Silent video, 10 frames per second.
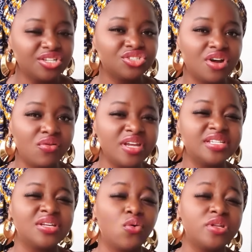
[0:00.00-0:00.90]
Traore
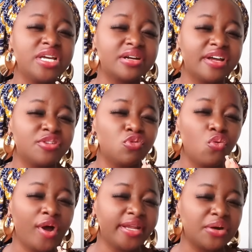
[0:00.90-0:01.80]
is the only
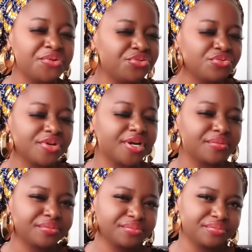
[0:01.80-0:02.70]
credible one that we know now.